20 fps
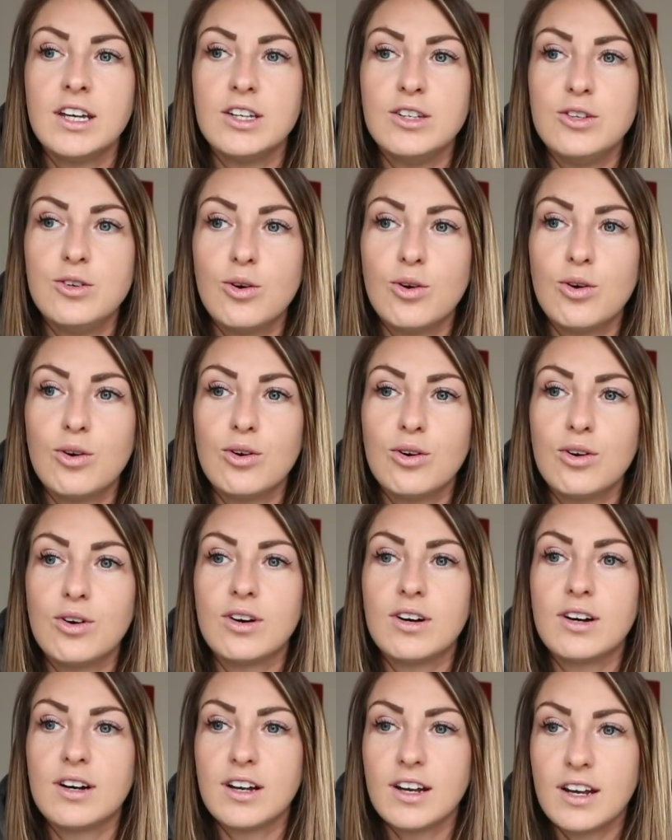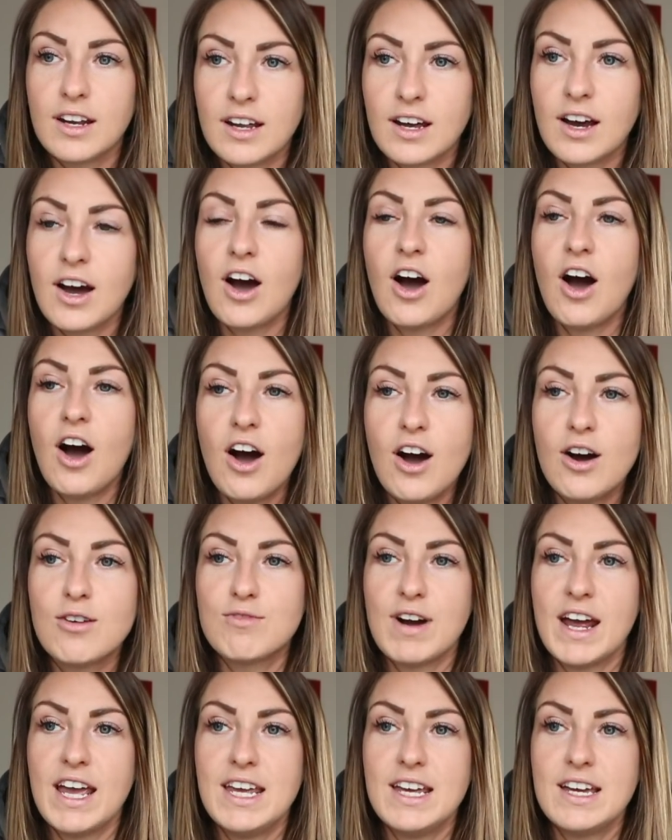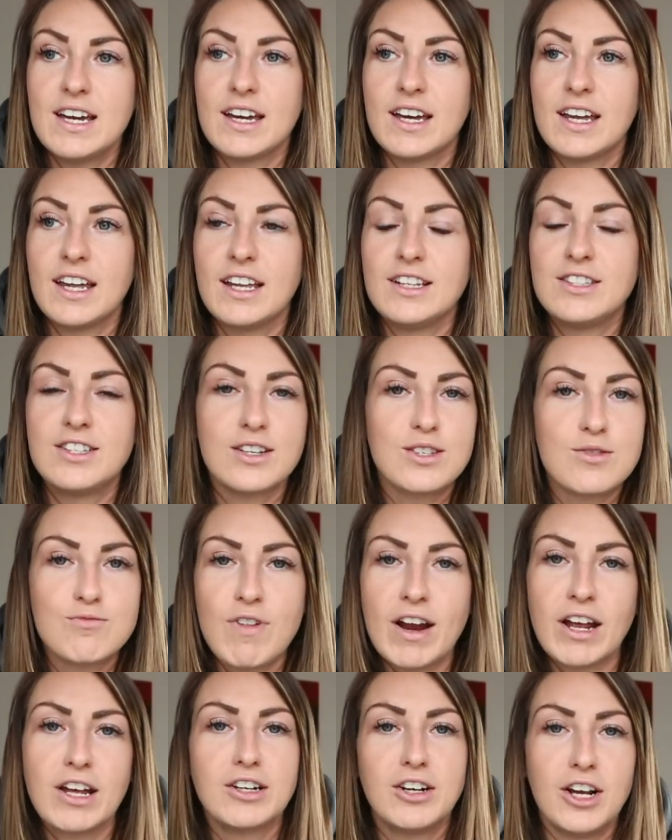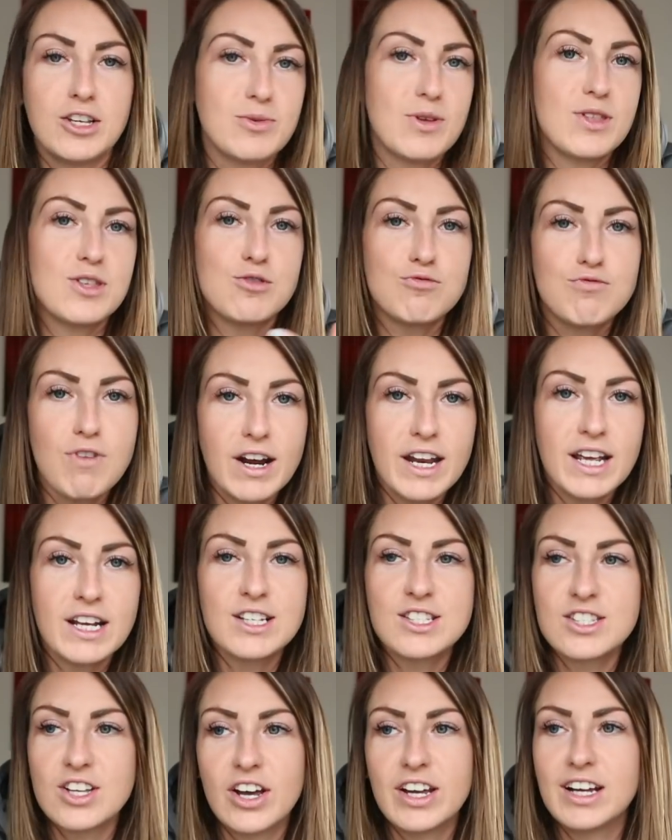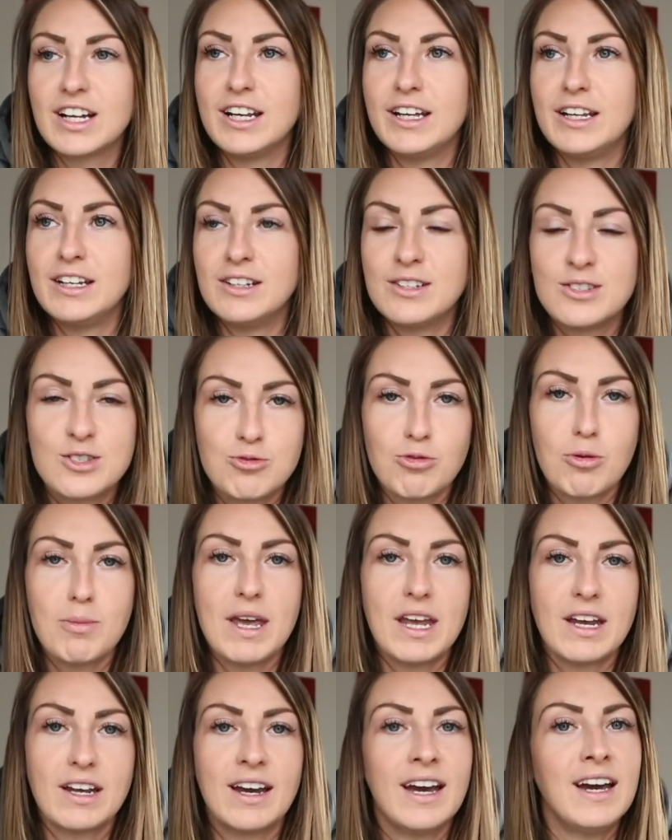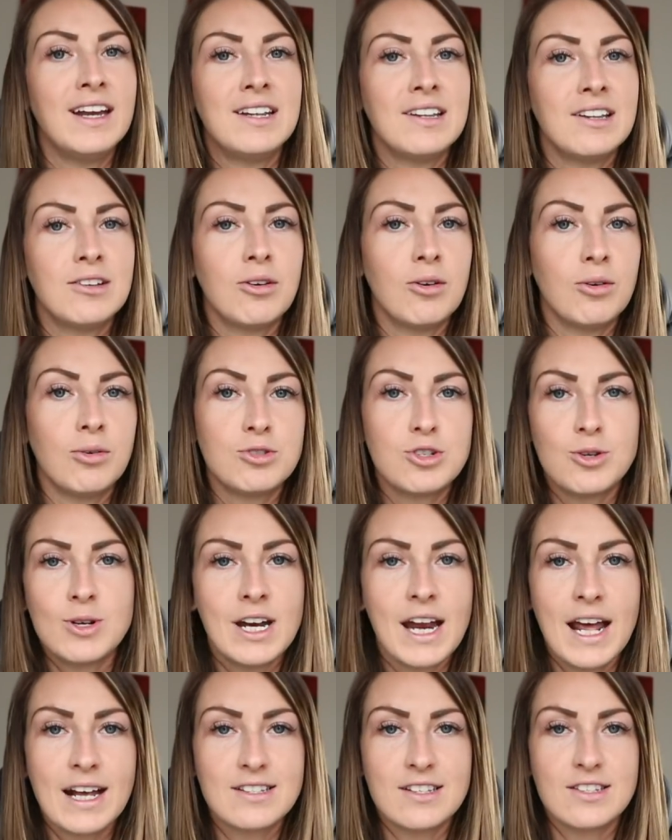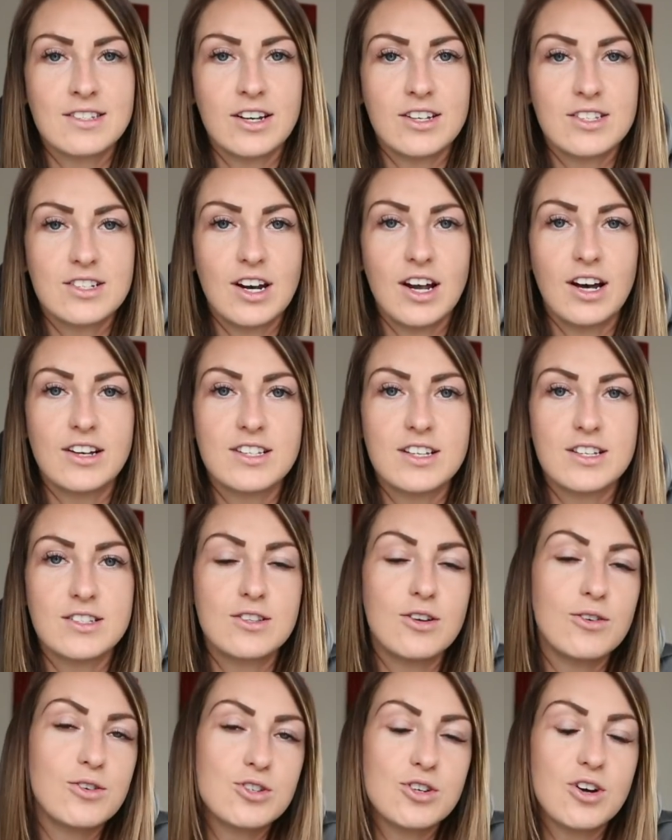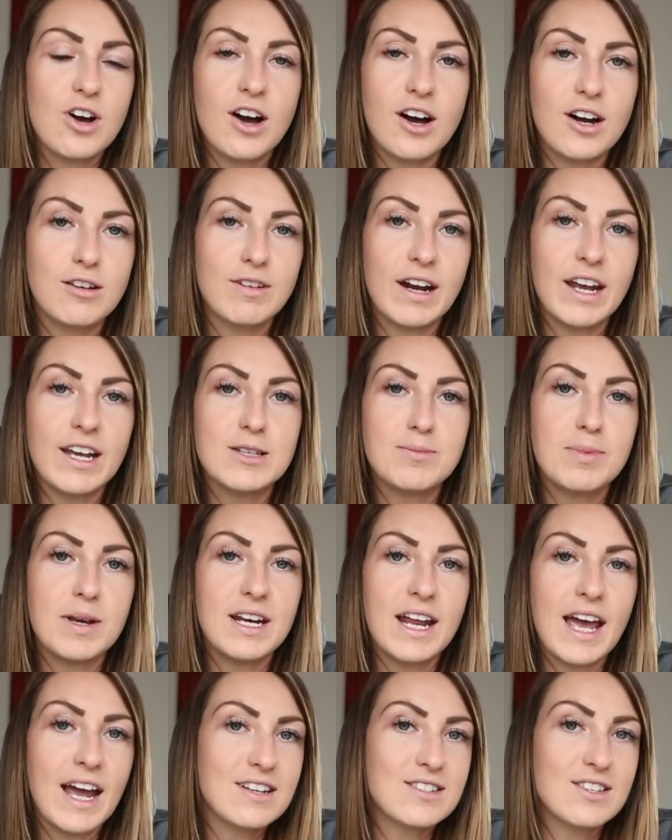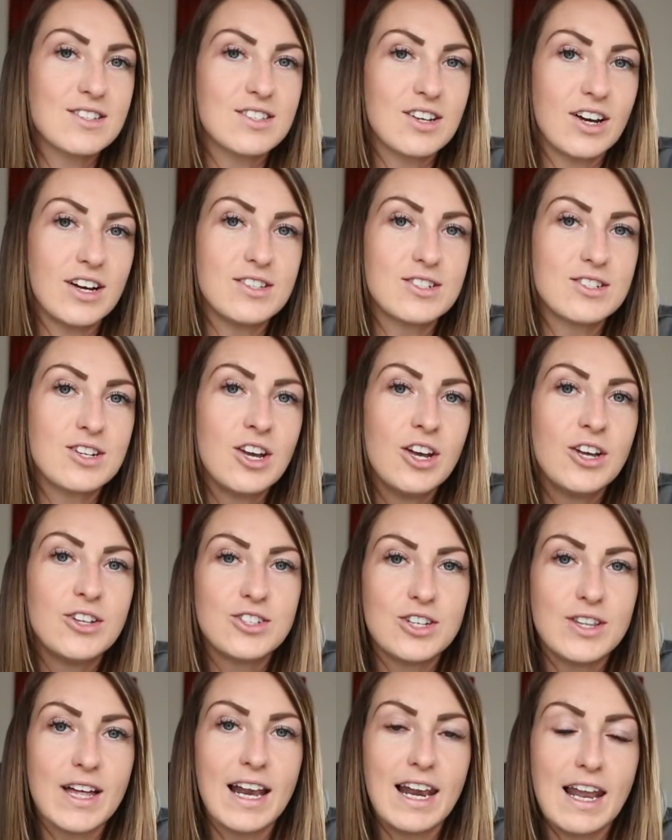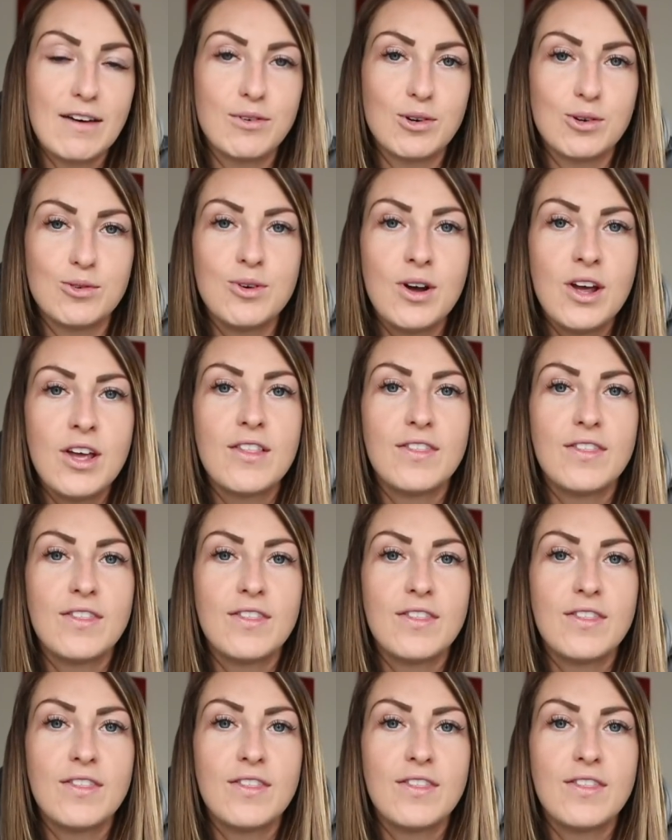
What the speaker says: your heart rate doesn't recognize whether you're running, cycling, swimming, or doing an exercise class. As long as your heart rate is being exercised to that level,